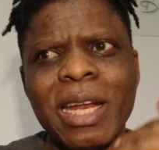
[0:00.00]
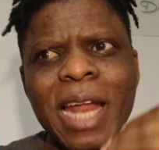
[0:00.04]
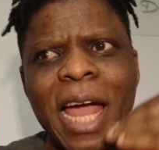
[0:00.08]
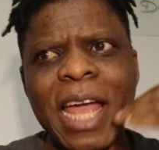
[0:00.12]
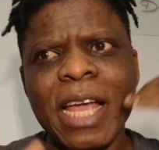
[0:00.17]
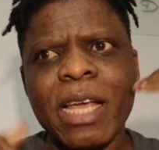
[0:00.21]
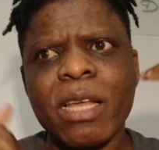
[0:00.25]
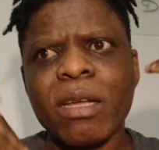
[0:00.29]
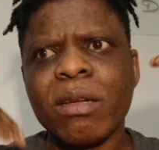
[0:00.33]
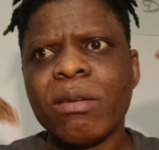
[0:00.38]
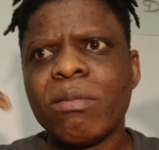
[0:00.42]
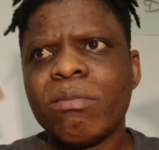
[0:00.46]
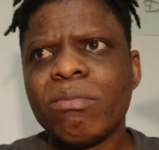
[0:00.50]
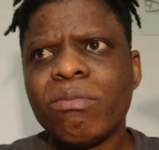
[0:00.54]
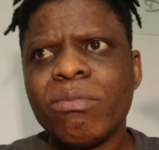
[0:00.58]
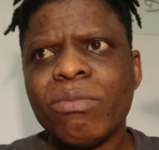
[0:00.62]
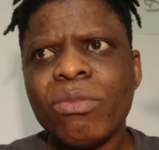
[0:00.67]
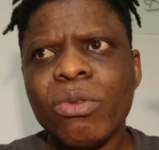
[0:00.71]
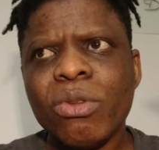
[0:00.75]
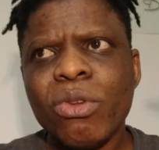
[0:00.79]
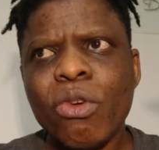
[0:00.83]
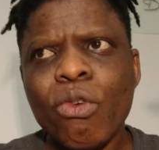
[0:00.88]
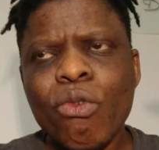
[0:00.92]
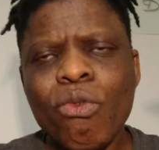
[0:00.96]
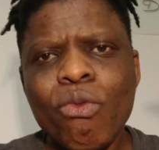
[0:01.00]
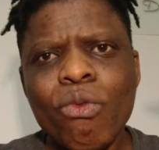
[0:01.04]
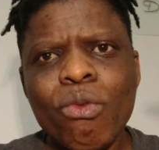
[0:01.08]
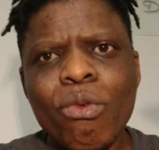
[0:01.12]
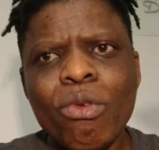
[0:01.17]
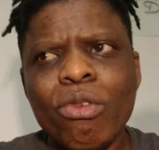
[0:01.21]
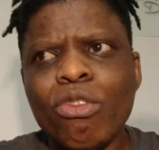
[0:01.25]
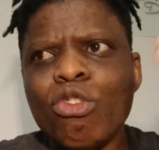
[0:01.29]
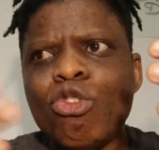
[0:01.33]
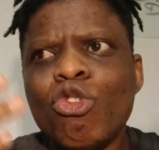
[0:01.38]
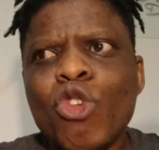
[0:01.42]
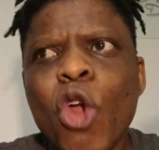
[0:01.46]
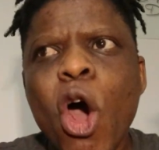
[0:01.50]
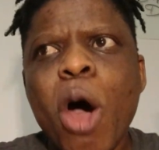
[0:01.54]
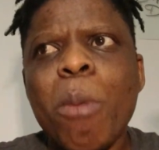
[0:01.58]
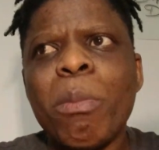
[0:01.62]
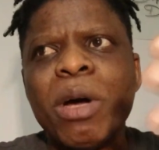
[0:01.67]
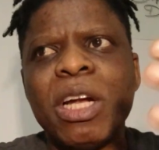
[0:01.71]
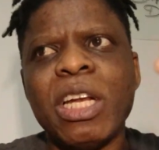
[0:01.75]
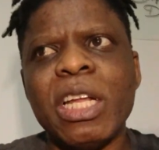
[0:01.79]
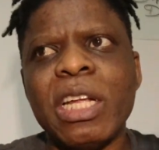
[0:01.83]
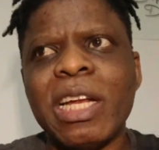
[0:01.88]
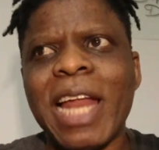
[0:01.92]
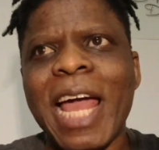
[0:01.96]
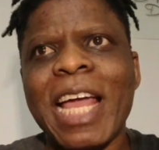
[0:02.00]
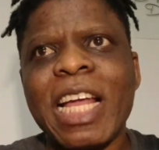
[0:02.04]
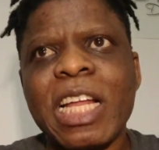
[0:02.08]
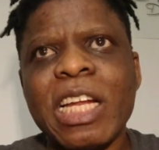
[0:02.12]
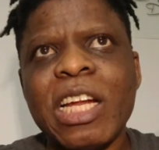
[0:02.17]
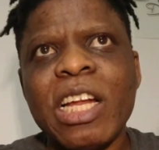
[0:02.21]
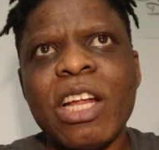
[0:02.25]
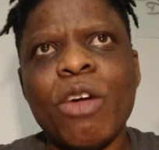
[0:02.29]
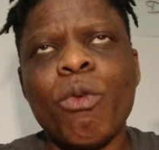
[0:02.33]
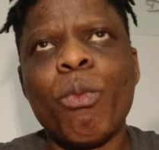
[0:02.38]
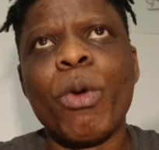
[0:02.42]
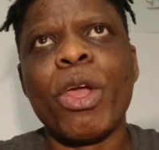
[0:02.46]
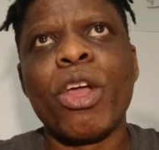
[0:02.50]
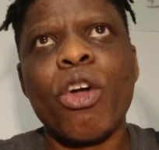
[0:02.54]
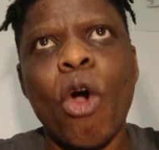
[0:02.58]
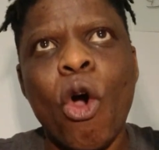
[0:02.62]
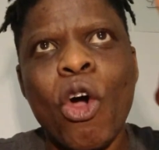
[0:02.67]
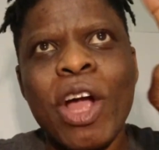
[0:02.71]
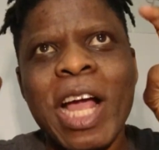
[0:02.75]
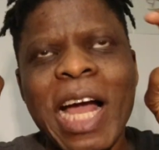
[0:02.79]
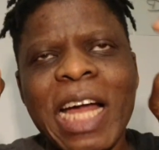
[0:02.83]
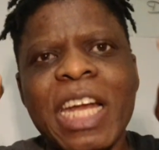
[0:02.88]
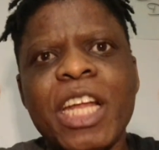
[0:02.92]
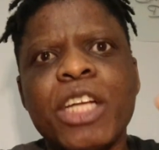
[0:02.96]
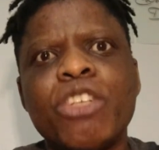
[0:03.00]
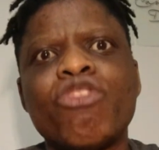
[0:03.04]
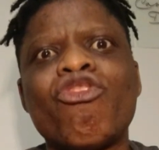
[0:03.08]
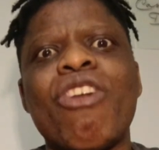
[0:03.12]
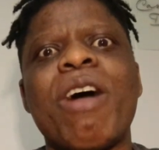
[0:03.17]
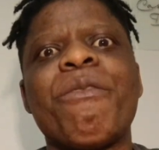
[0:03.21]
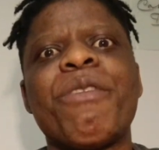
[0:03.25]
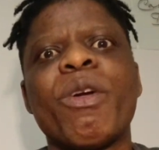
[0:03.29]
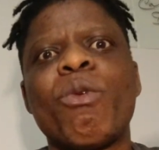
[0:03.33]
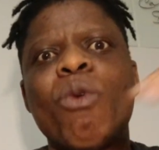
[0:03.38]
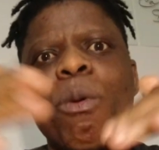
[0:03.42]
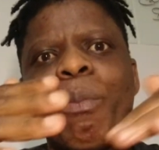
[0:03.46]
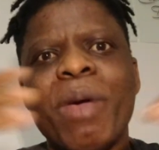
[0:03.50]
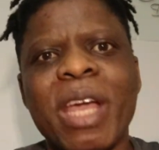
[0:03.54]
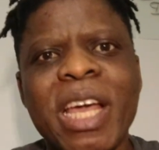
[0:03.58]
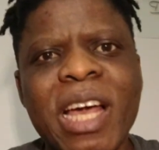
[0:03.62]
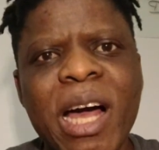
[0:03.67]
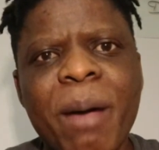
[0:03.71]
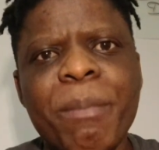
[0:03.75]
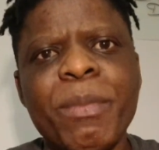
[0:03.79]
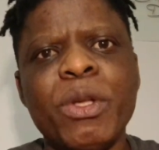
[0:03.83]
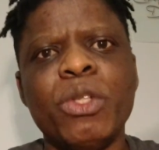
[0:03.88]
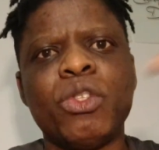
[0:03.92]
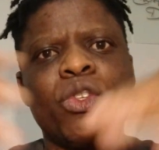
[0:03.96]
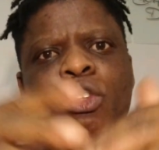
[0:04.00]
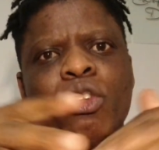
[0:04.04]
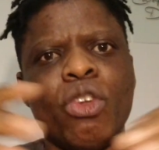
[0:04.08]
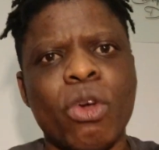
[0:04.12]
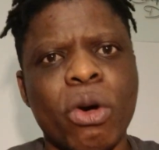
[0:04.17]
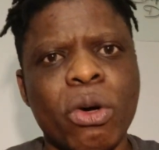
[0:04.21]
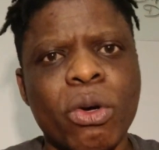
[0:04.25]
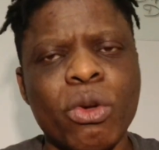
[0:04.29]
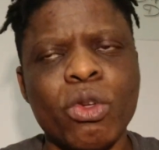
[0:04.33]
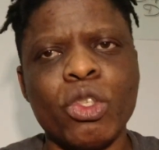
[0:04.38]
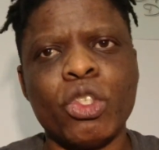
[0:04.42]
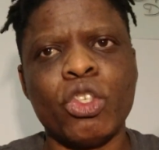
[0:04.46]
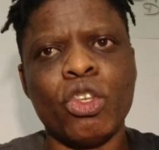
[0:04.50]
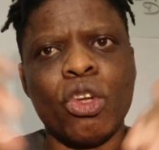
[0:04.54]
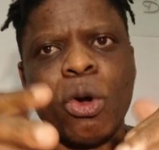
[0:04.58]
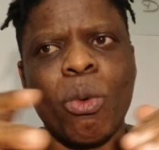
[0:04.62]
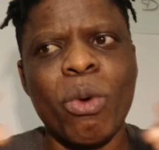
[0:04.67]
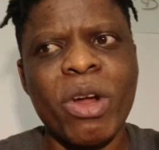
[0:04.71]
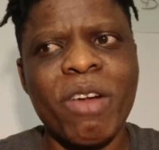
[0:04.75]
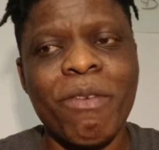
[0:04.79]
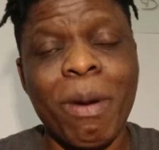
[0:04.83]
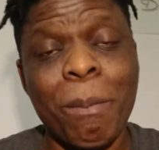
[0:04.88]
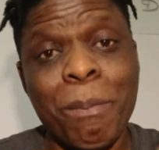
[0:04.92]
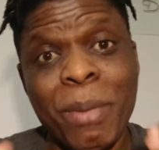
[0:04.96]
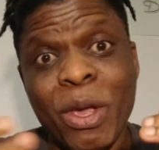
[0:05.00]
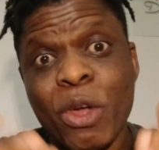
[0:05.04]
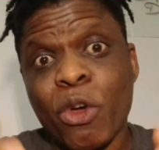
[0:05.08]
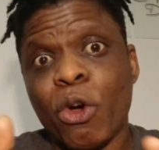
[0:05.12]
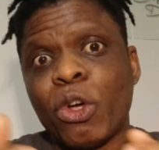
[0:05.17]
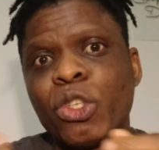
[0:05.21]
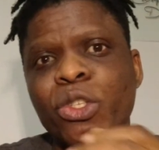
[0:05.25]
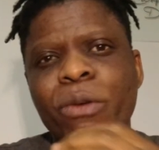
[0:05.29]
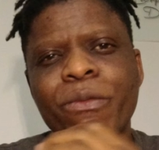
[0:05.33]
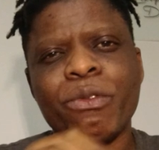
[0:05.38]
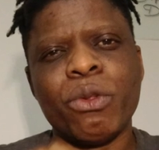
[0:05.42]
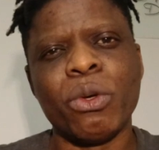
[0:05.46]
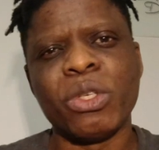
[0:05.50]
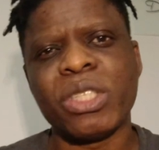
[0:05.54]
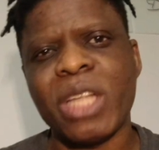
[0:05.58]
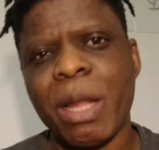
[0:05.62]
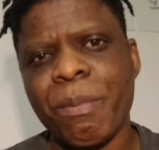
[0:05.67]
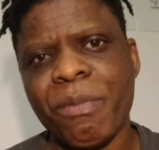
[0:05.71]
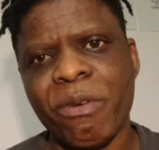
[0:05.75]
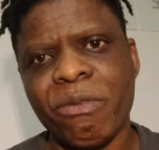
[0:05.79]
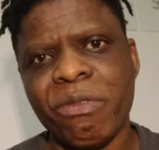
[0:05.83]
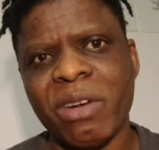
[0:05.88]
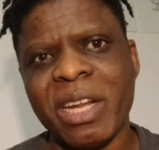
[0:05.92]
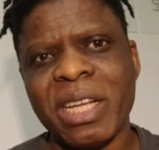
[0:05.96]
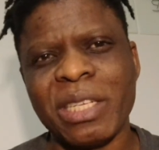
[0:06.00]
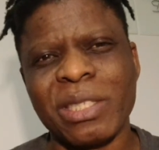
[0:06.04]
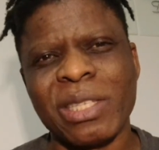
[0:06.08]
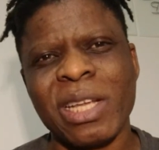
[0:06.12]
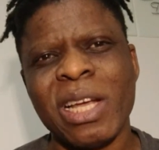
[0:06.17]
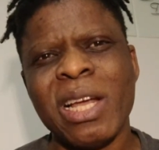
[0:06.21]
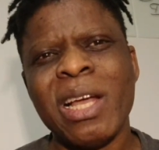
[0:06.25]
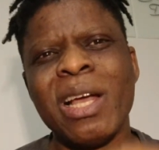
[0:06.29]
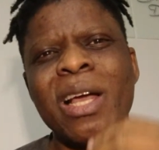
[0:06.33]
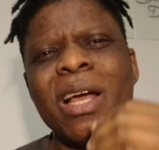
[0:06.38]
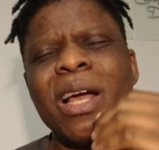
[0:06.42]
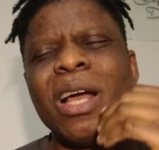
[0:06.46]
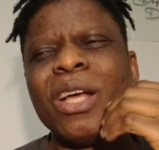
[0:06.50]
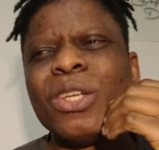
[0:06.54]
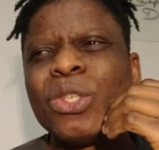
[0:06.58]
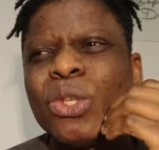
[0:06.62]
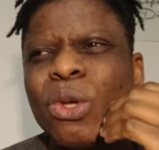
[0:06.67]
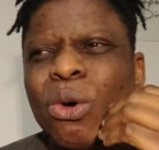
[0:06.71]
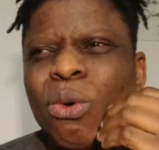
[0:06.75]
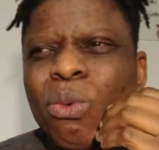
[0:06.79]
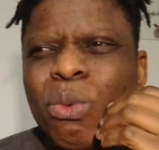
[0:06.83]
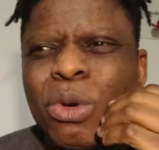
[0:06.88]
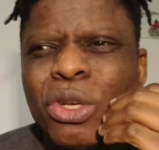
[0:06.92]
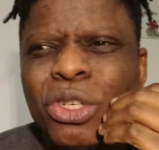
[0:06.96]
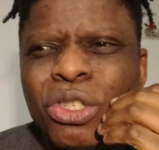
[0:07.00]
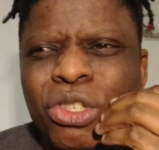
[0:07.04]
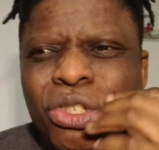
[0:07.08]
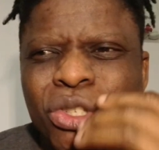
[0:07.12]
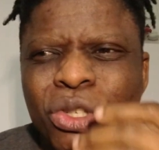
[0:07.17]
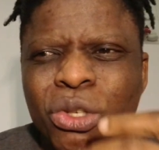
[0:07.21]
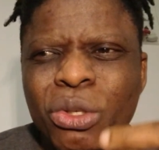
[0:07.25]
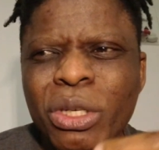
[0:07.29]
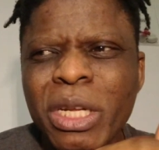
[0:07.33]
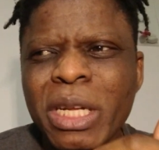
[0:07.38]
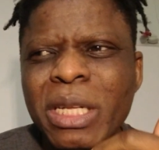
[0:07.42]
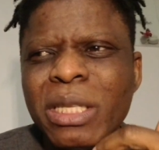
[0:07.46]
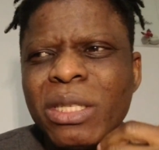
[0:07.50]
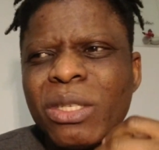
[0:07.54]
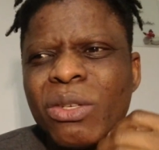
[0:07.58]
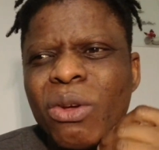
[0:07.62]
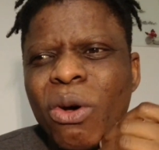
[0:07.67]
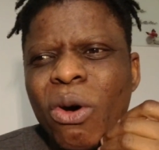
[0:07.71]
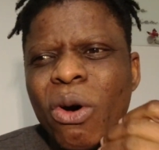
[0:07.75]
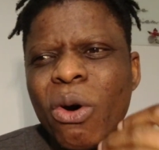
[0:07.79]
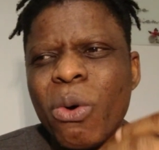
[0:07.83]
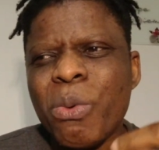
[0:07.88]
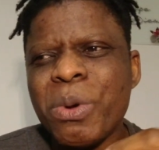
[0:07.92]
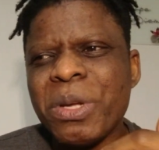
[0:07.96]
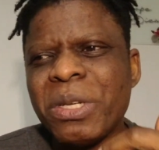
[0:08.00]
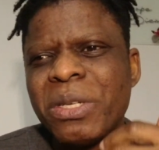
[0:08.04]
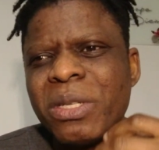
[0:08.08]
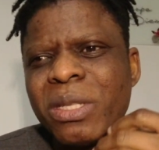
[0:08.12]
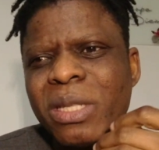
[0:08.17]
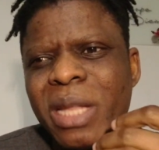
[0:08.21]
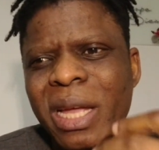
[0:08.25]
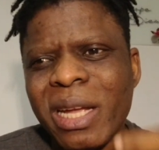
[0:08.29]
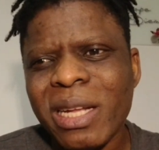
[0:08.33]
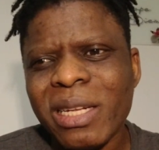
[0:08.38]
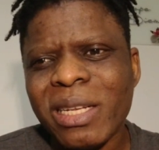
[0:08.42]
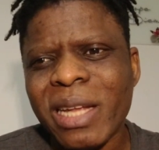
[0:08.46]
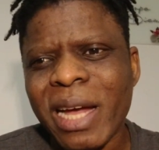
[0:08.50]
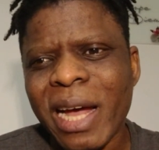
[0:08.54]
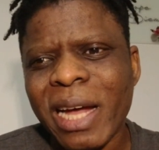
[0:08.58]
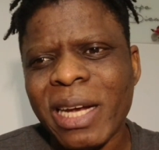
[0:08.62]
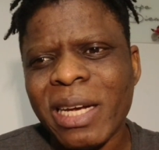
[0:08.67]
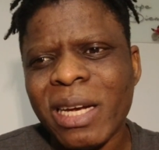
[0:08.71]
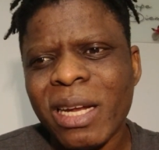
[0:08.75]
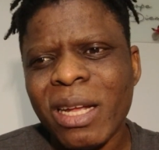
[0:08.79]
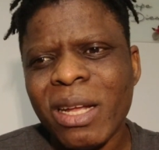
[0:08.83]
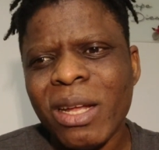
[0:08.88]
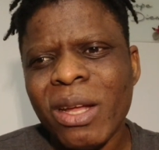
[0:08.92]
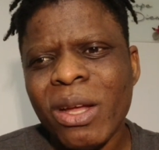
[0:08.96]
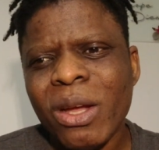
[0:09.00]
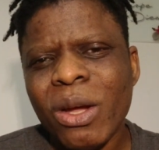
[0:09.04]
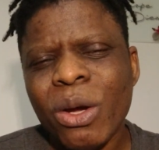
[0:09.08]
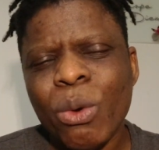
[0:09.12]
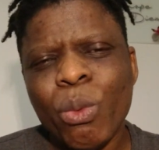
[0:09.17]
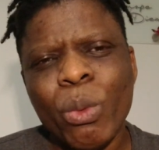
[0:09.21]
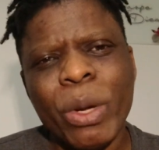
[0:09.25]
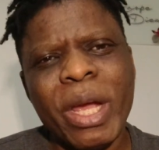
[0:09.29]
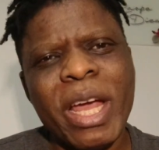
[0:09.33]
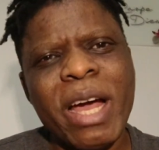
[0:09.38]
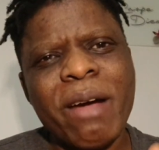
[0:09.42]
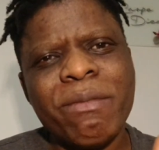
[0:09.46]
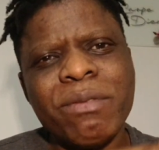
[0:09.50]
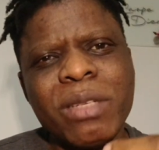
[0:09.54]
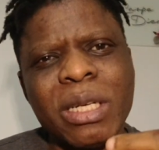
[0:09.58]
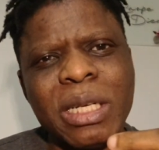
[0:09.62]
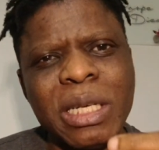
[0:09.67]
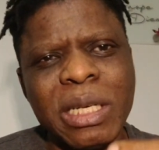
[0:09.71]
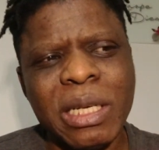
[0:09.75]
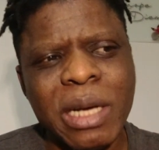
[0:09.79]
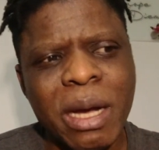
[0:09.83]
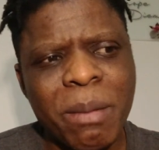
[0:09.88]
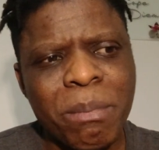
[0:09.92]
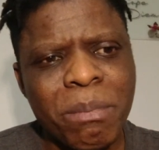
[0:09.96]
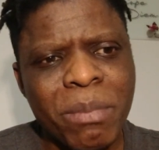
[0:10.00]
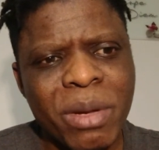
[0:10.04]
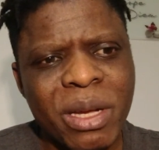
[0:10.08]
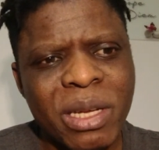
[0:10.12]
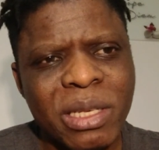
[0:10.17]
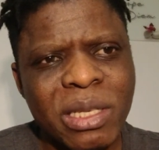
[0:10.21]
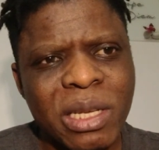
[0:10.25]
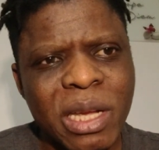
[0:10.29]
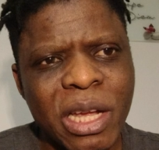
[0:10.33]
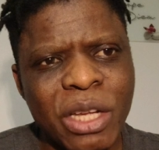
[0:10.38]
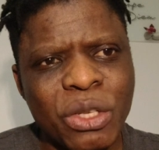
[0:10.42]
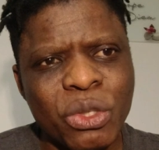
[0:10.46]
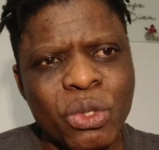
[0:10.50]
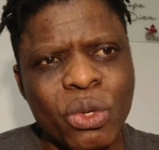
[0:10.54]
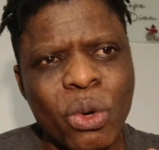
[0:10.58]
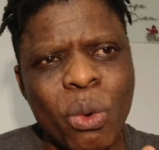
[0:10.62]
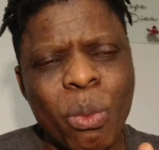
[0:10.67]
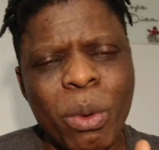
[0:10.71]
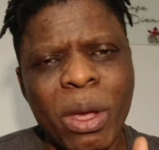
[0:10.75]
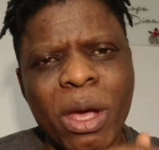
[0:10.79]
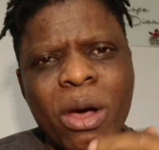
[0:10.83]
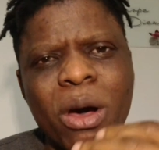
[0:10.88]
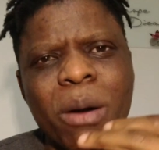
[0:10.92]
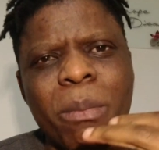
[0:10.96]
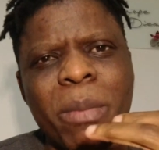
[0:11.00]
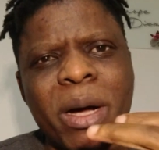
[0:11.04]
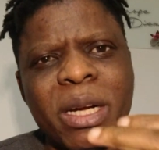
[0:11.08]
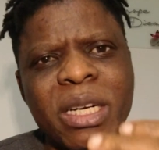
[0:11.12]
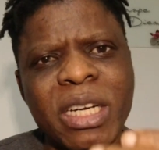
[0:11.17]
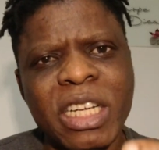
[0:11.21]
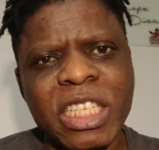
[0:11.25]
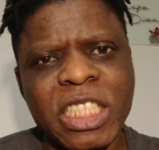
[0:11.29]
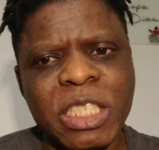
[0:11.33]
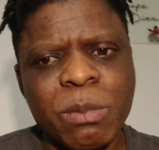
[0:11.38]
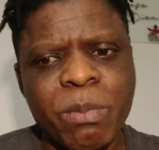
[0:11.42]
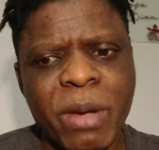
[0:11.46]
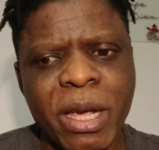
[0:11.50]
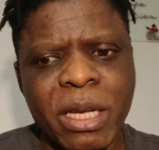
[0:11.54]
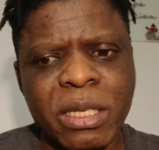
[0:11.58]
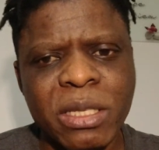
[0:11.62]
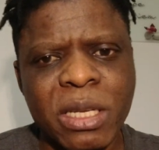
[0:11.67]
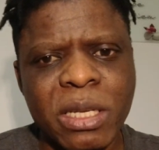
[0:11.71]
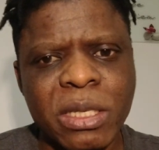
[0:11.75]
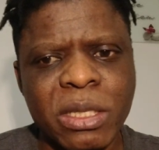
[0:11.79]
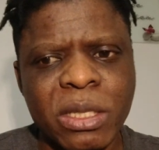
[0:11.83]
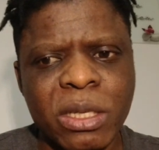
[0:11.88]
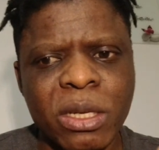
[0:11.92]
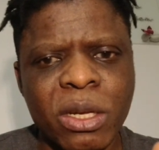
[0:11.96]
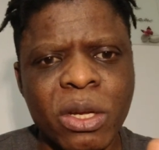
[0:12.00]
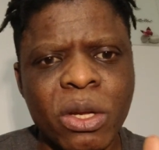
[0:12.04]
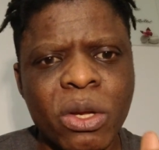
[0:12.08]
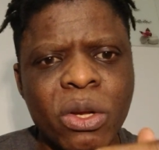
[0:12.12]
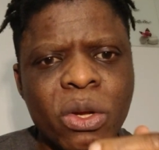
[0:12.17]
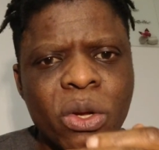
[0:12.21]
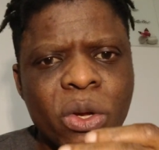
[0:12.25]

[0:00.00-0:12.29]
like normally, like organic traffic will be coming to your whatever because of those type of links. And so we shouldn't always think that we have the numbers and so we command the spaces.